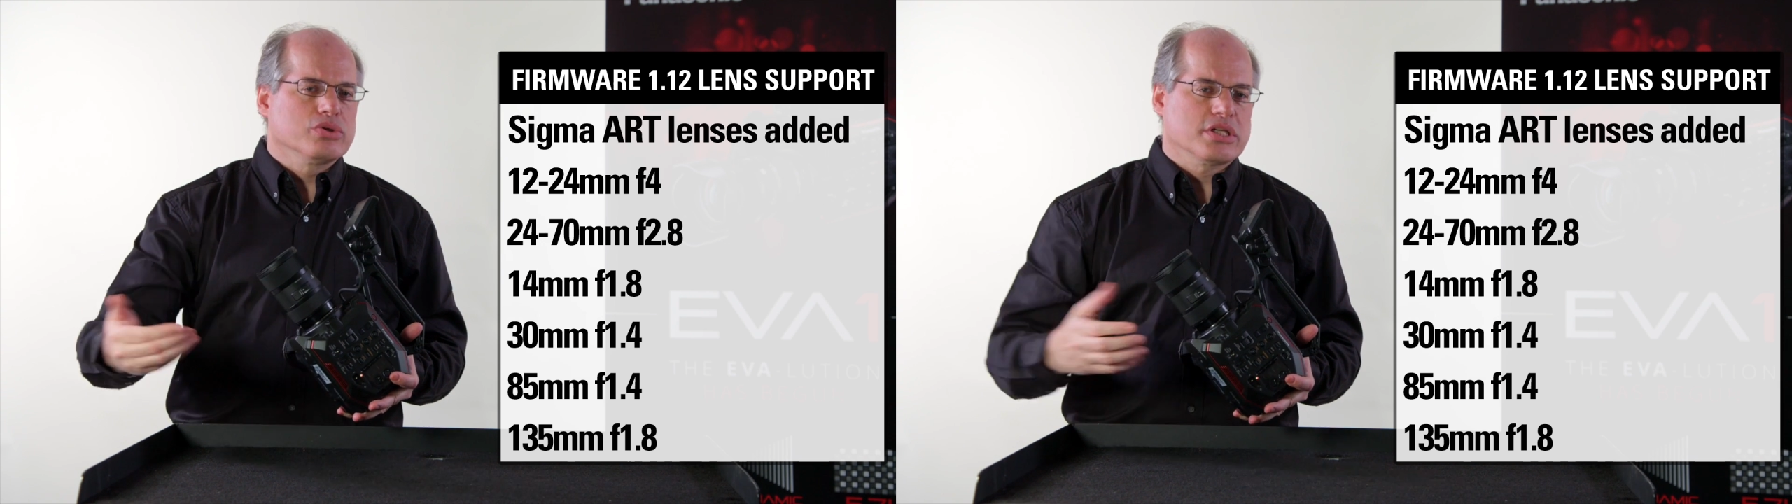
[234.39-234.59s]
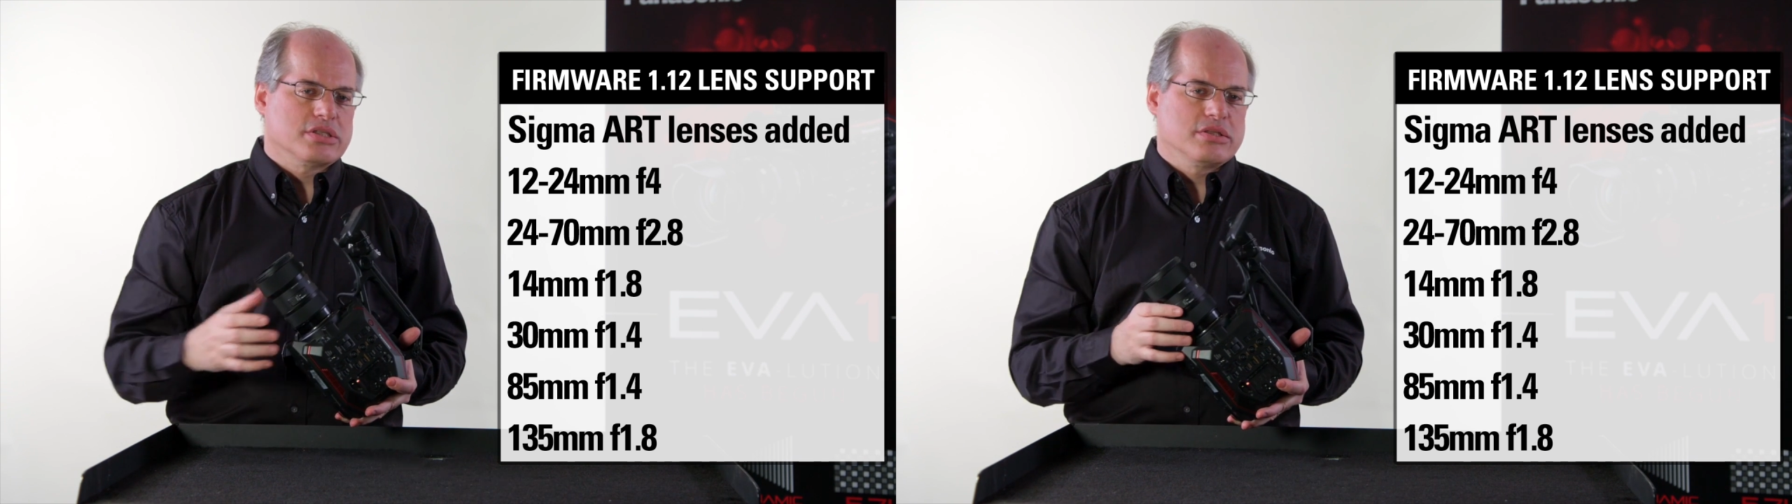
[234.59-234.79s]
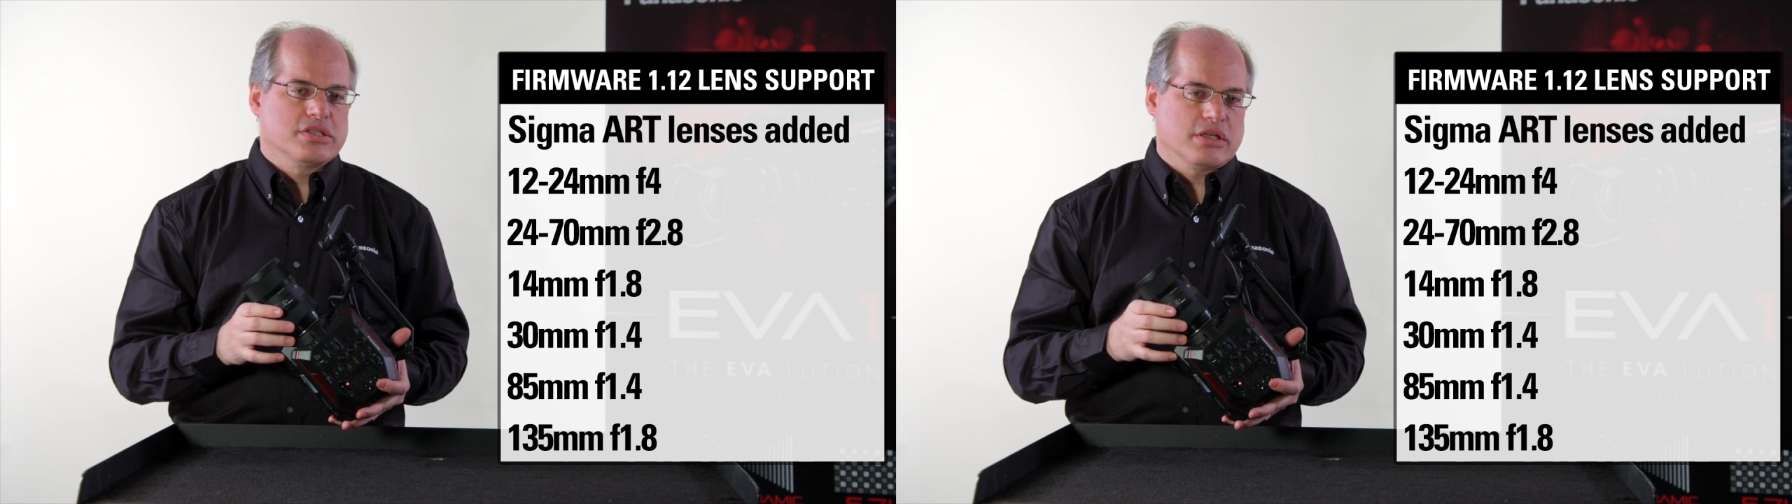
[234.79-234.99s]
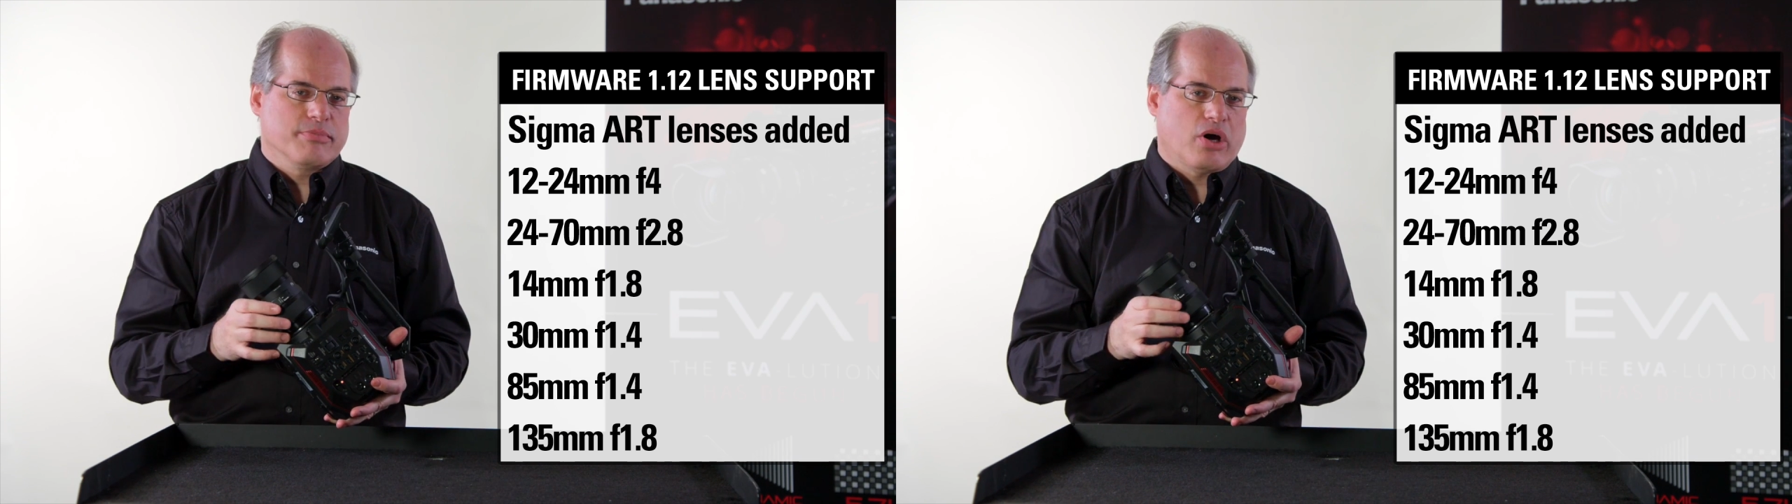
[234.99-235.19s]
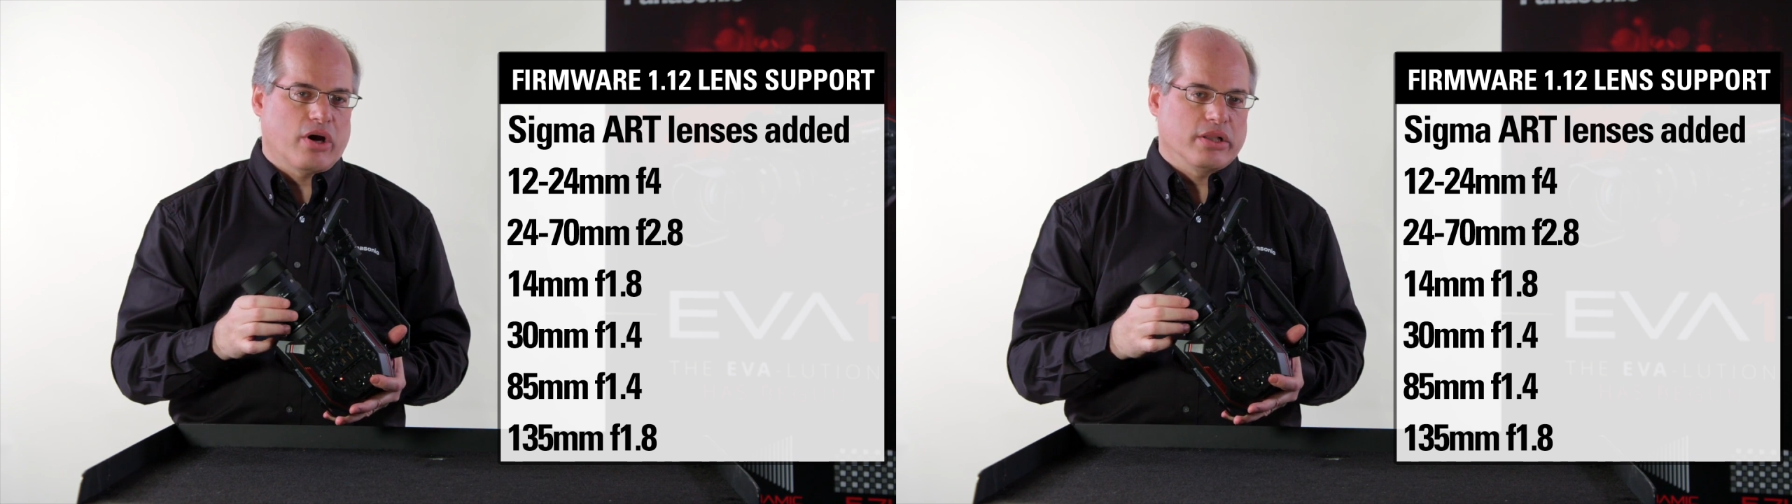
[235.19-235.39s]

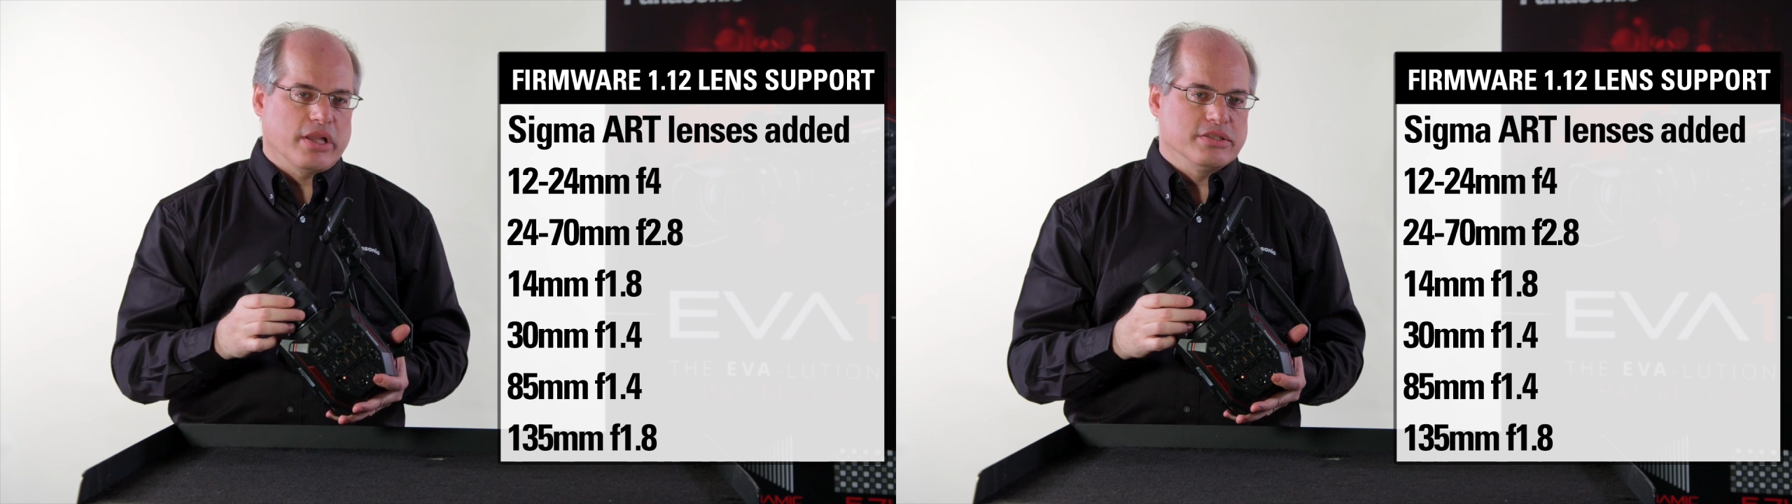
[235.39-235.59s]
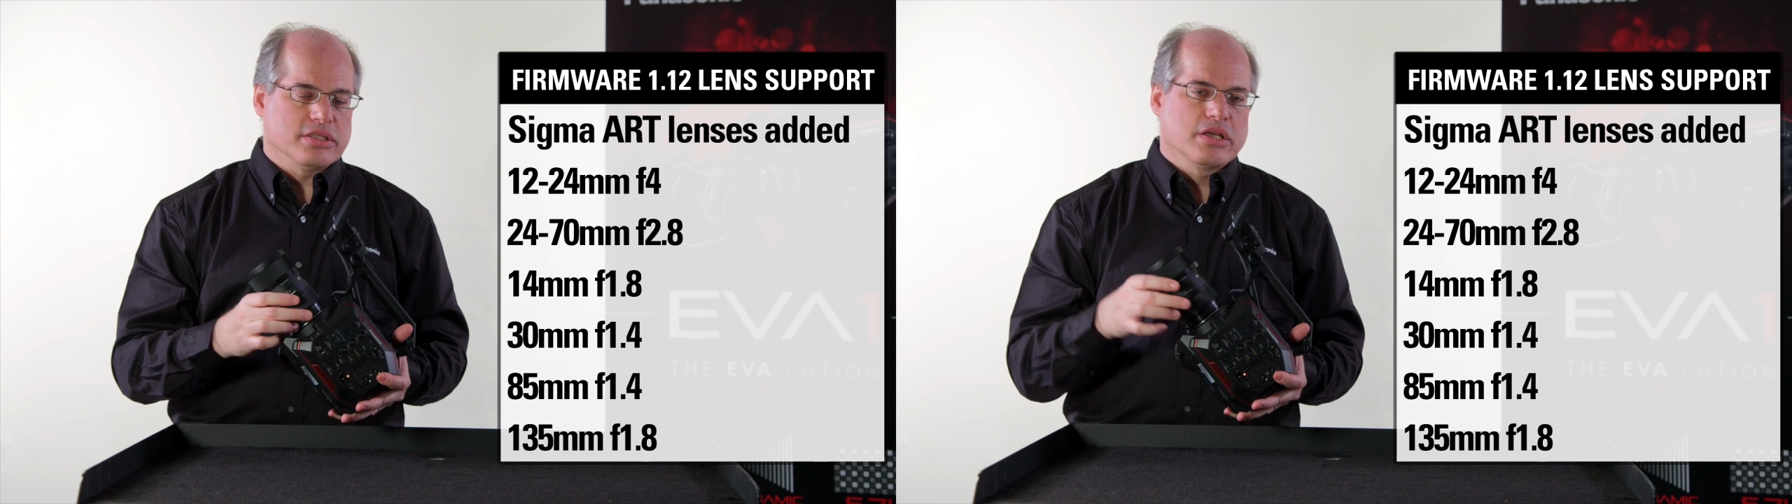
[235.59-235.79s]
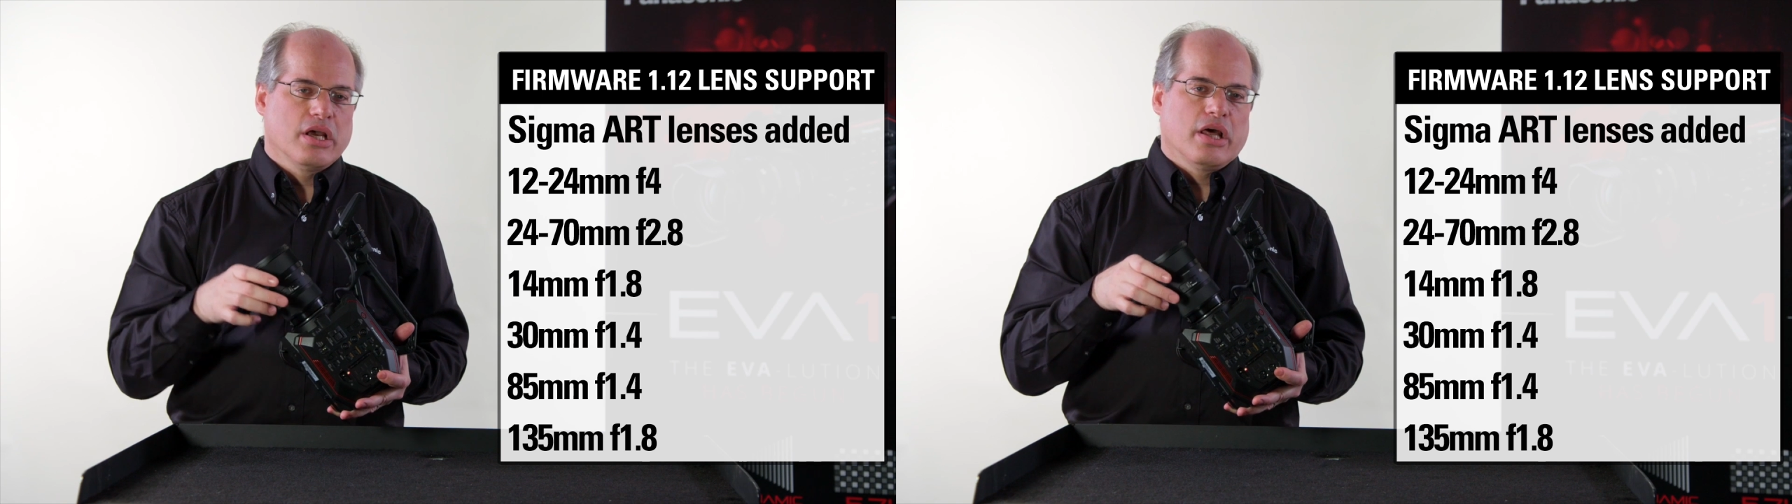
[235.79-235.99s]
Sigma art lenses.